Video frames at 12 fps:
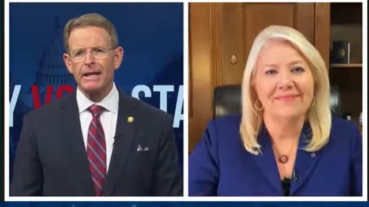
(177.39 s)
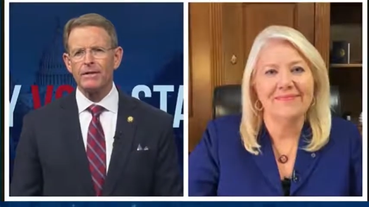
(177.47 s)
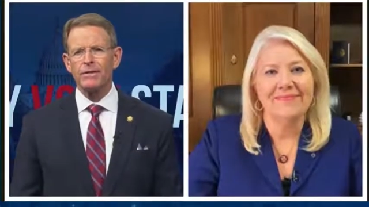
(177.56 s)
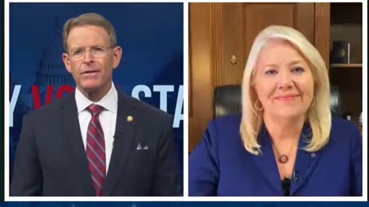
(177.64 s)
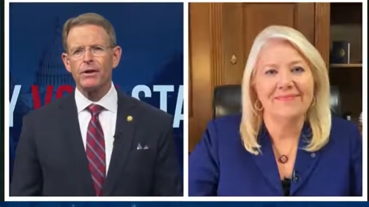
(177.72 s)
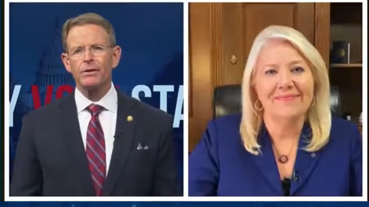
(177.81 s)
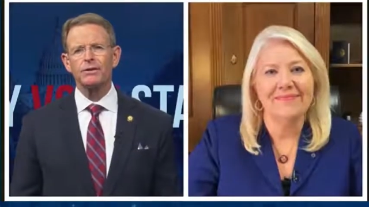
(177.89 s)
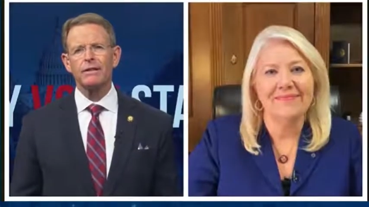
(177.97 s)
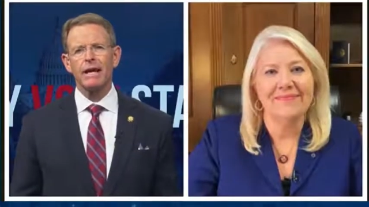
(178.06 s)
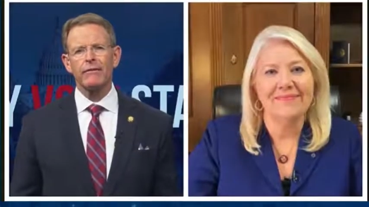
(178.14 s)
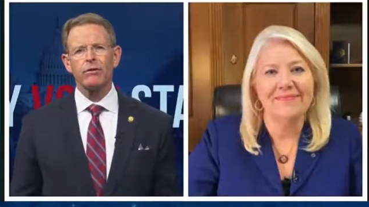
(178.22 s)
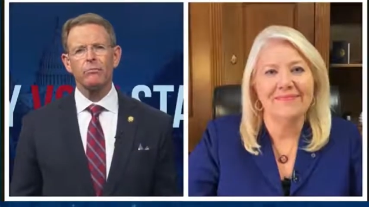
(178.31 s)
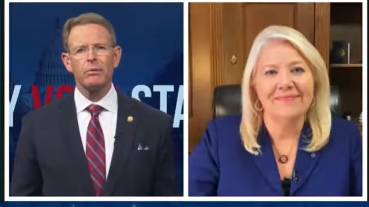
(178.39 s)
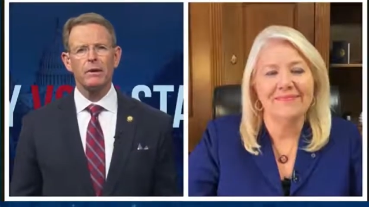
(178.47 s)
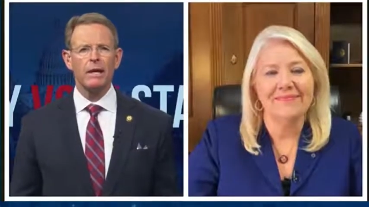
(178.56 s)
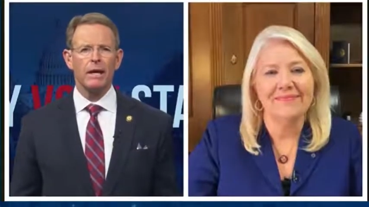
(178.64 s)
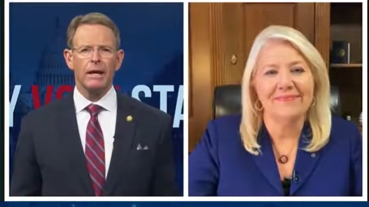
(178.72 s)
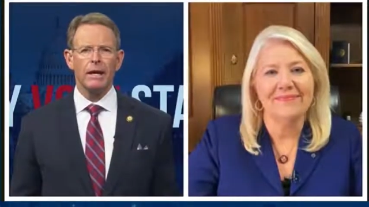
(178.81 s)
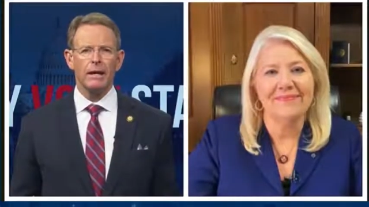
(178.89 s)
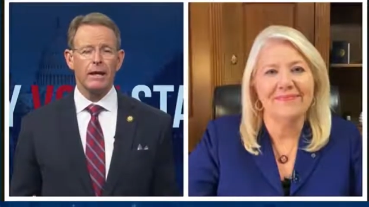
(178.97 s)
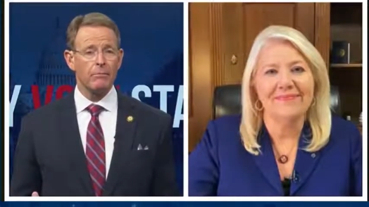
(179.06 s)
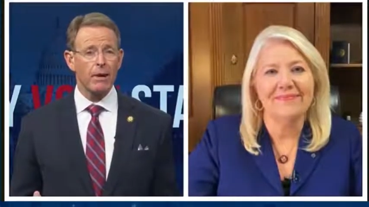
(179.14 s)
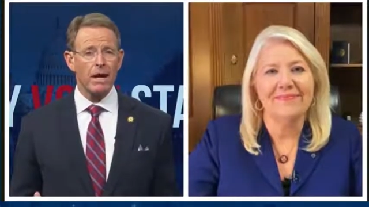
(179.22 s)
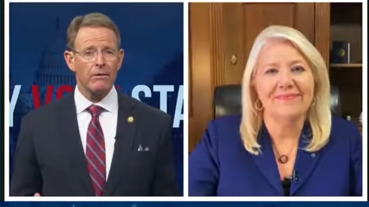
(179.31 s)
Speaker 1: there's never been,
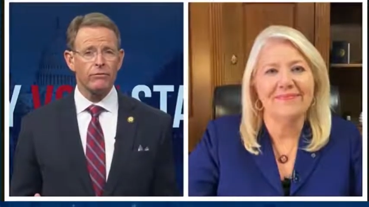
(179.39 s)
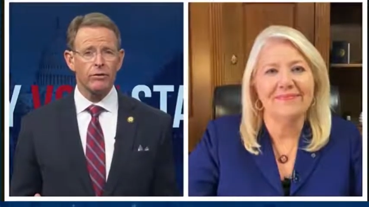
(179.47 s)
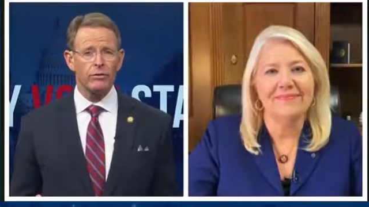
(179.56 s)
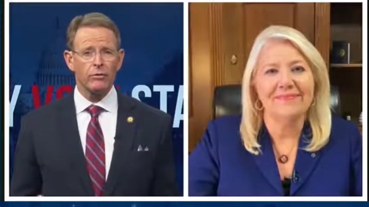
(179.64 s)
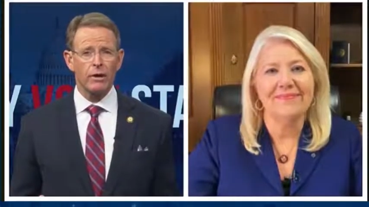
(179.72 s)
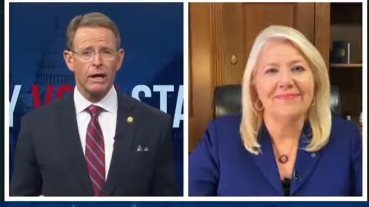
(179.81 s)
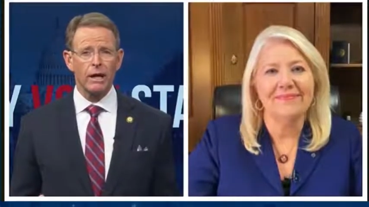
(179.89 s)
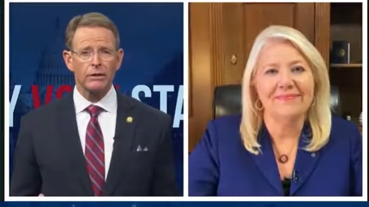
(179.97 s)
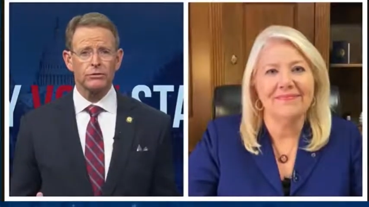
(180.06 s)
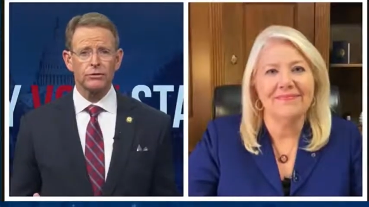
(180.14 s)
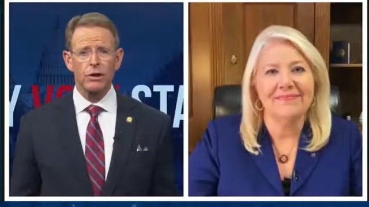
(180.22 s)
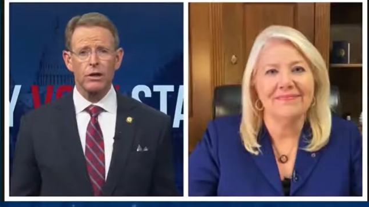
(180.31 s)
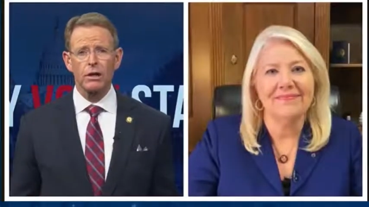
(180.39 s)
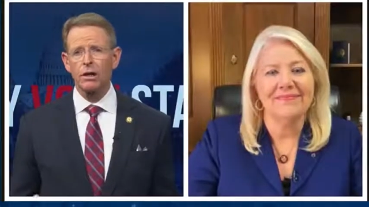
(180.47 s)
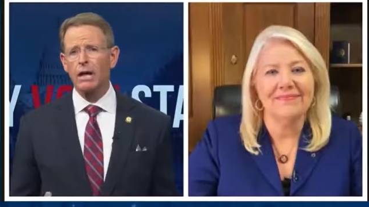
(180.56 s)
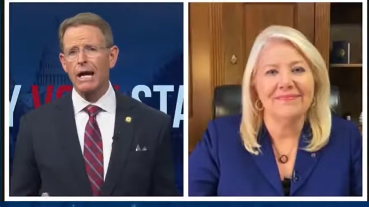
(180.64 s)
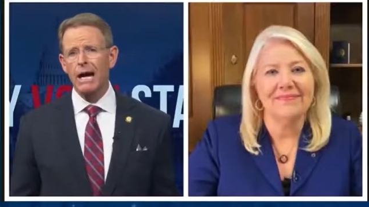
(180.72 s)
in my view, a starker